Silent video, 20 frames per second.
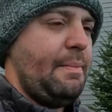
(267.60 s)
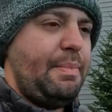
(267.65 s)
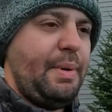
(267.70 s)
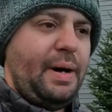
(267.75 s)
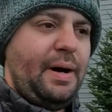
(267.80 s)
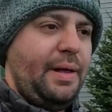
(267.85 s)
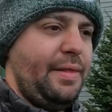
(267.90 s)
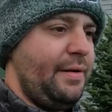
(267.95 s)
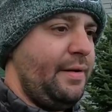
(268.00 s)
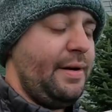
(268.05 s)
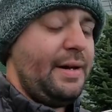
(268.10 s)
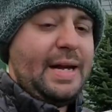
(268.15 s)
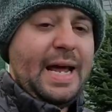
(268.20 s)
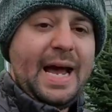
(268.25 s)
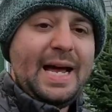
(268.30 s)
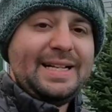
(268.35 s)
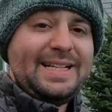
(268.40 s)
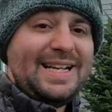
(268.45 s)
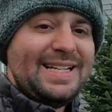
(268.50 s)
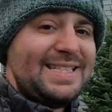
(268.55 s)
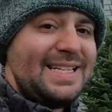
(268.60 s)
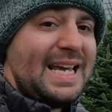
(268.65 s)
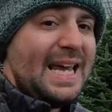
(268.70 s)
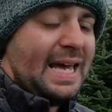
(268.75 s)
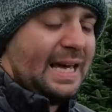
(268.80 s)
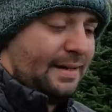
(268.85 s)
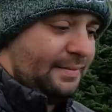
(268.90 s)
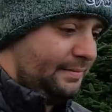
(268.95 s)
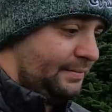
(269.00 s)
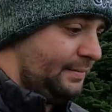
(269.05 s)
But other than that, that's
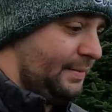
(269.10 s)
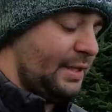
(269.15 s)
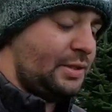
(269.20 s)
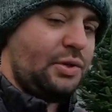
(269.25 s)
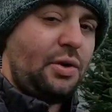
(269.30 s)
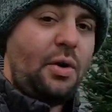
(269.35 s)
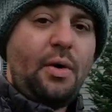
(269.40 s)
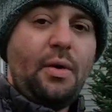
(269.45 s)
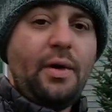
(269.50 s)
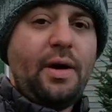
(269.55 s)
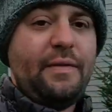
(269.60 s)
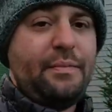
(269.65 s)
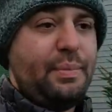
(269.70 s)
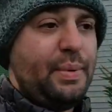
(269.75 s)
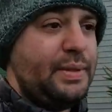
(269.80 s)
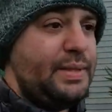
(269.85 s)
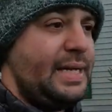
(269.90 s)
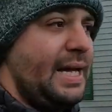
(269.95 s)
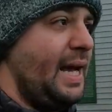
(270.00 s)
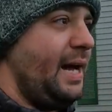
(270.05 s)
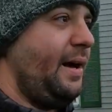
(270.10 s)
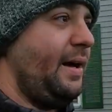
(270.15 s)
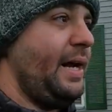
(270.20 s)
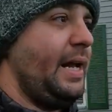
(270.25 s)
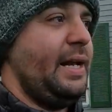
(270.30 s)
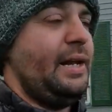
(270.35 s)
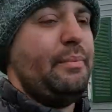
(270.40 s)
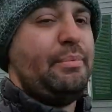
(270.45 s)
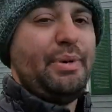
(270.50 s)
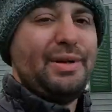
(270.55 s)
it. That's all I've put down.
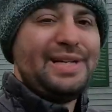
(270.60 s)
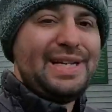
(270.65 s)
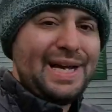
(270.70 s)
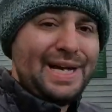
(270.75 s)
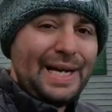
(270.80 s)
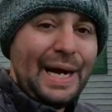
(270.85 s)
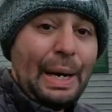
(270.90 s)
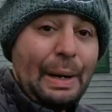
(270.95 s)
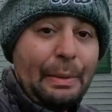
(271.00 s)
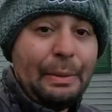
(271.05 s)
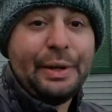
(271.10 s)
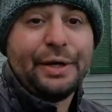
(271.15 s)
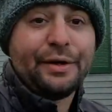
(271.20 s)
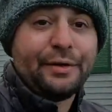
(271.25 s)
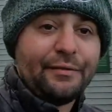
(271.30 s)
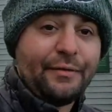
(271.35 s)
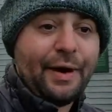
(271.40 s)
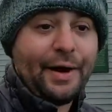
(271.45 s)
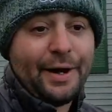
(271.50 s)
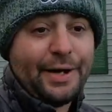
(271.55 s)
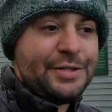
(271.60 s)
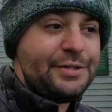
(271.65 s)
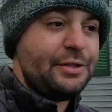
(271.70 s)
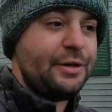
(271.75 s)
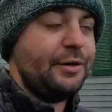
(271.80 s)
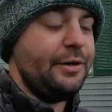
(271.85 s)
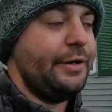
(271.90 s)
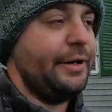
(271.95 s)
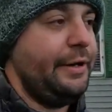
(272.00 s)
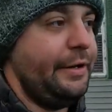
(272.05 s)
I didn't put down a
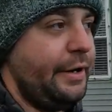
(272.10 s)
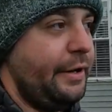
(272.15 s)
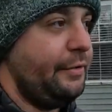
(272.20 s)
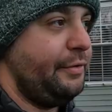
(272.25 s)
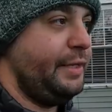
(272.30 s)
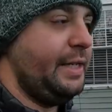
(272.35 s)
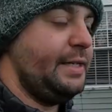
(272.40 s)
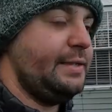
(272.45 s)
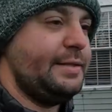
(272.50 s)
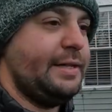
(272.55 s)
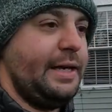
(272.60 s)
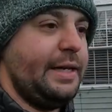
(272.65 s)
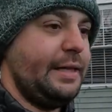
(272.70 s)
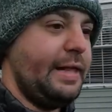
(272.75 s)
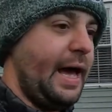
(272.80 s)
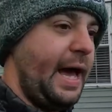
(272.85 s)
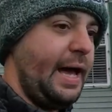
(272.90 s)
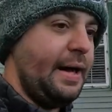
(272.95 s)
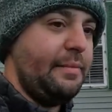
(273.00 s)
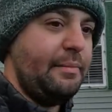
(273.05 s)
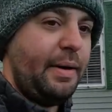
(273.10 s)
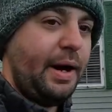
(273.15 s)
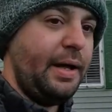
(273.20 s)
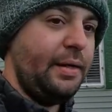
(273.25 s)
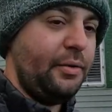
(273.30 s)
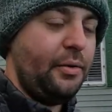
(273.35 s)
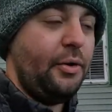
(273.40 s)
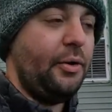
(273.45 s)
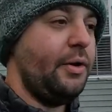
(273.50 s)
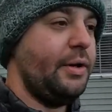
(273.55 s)
winterizer, you know, things like that in my
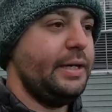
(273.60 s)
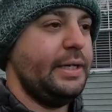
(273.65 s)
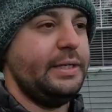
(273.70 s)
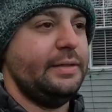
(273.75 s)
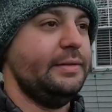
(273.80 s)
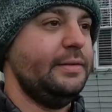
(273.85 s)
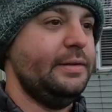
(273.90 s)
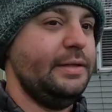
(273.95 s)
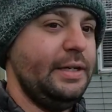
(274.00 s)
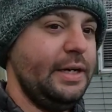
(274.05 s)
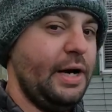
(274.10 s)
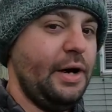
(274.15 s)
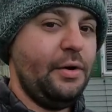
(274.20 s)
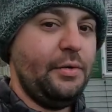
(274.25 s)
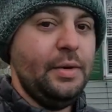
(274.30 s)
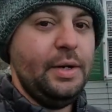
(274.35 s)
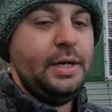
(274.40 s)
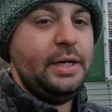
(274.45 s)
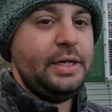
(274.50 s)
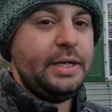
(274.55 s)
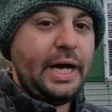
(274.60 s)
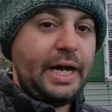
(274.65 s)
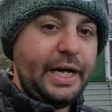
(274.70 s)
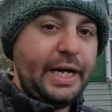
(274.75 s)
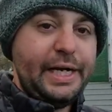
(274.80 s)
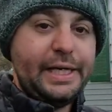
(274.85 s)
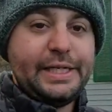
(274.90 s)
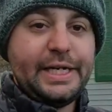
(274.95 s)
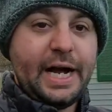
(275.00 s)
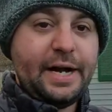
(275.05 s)
lawn. And, you know, got to
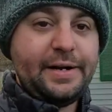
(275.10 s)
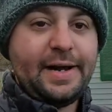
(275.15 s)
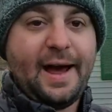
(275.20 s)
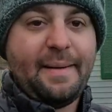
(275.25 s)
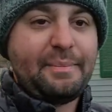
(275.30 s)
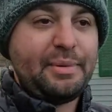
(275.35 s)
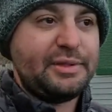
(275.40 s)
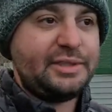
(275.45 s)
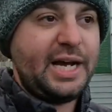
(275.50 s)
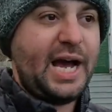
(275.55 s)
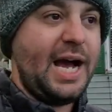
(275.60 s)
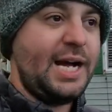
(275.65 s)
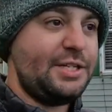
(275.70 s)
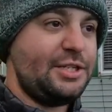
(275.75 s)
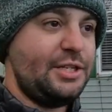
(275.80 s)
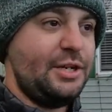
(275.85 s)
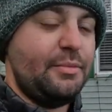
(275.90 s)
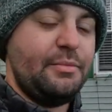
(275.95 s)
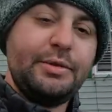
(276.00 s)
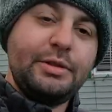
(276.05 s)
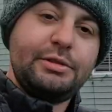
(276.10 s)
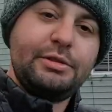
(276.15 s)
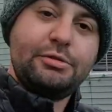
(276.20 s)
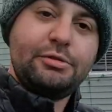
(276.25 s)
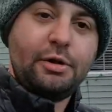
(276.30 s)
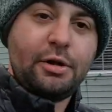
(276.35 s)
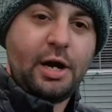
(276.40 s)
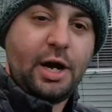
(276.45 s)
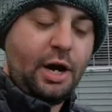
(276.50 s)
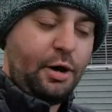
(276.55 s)
get down that potassium. It's
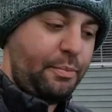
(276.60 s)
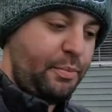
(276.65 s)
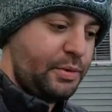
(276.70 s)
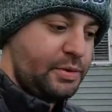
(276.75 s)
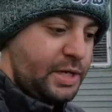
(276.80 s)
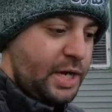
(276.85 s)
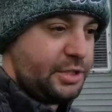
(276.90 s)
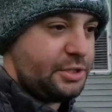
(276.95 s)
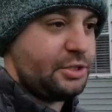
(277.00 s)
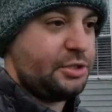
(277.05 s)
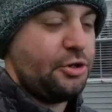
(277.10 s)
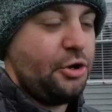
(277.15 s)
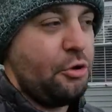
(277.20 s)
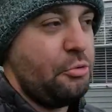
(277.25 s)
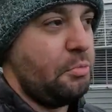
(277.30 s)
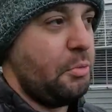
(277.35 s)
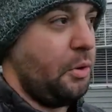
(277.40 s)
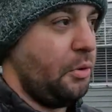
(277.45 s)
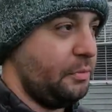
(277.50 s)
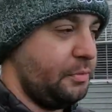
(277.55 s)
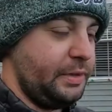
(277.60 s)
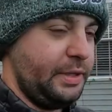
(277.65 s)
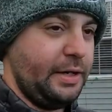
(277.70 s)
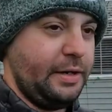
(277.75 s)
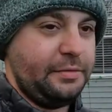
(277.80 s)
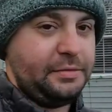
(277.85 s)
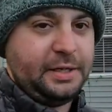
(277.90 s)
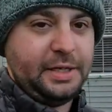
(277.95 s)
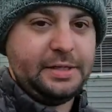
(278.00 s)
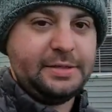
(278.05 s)
going to help with that snow mold, you
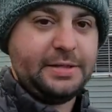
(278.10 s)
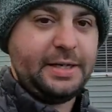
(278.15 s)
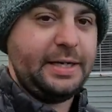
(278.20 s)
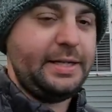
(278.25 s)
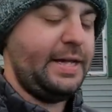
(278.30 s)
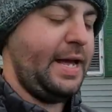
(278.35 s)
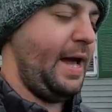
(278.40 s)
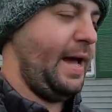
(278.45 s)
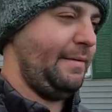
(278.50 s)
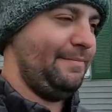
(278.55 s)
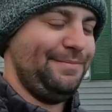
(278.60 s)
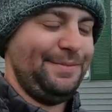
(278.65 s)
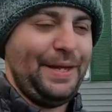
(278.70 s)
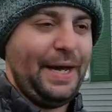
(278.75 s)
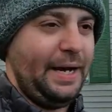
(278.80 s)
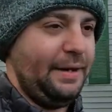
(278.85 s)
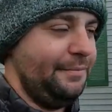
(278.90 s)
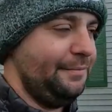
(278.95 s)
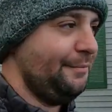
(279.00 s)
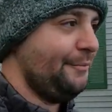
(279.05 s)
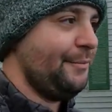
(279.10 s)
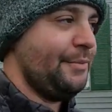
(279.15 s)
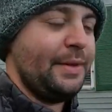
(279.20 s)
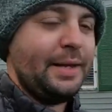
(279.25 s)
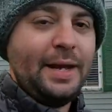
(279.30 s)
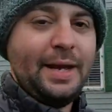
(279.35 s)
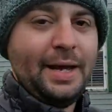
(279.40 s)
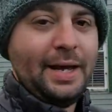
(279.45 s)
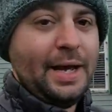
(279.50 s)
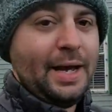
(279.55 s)
know, things like that. No,
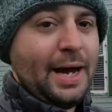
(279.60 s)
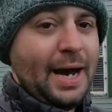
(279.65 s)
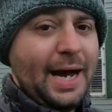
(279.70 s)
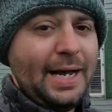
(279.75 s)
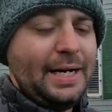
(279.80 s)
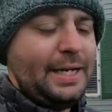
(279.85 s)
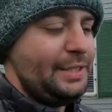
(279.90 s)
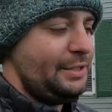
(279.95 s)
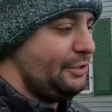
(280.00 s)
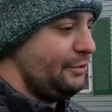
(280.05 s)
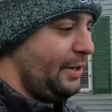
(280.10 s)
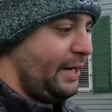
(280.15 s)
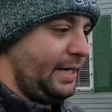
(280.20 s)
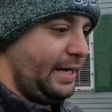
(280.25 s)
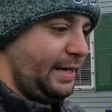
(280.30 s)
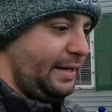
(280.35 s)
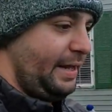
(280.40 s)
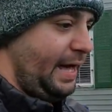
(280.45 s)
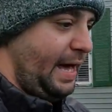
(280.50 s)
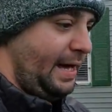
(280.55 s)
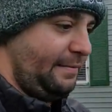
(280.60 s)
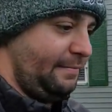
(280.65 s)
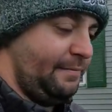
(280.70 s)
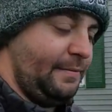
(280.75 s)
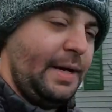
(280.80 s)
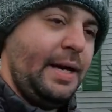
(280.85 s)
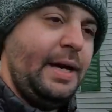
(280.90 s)
I didn't do any of that.